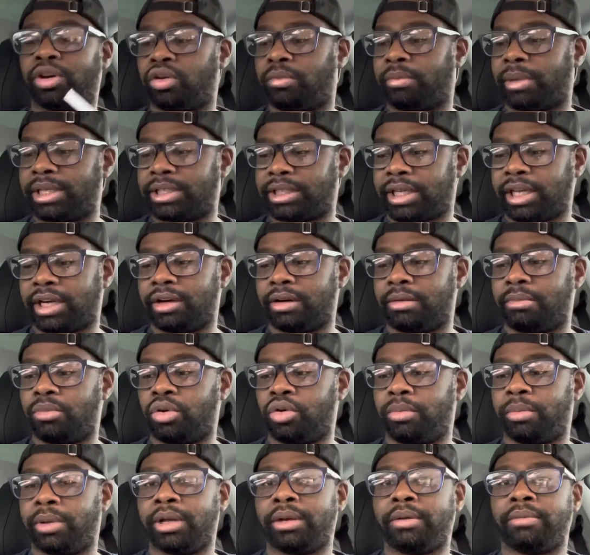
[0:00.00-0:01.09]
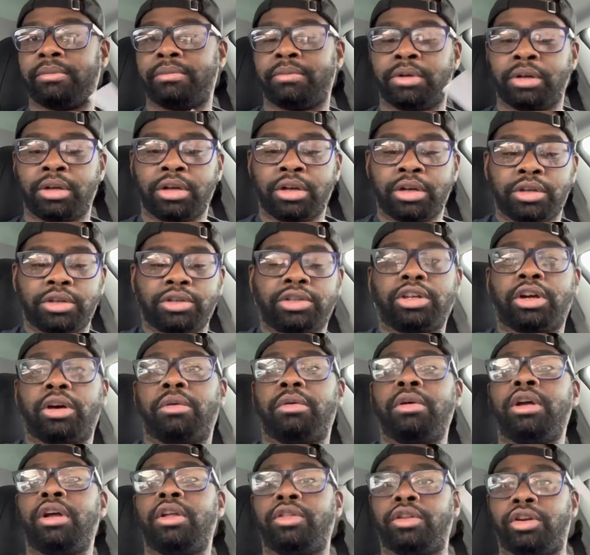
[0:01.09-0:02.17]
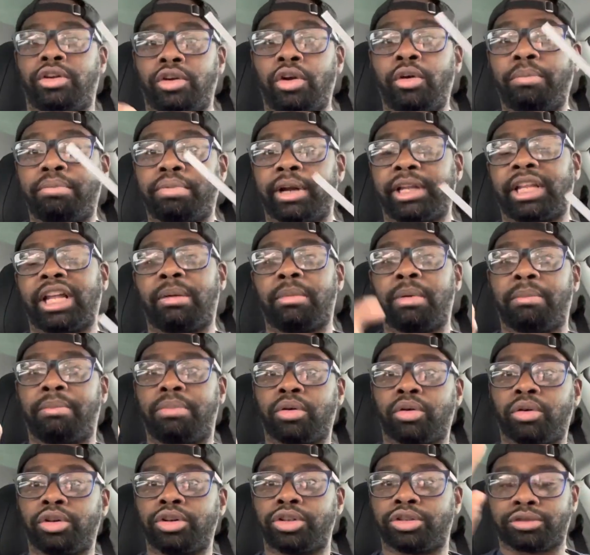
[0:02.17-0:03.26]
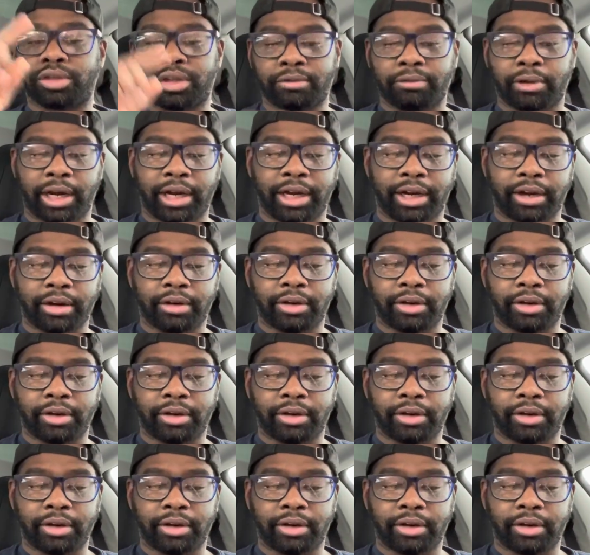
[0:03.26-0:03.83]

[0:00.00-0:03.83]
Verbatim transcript: it on my skin in a moment. So the note breakdown I'm going to put on the screen right here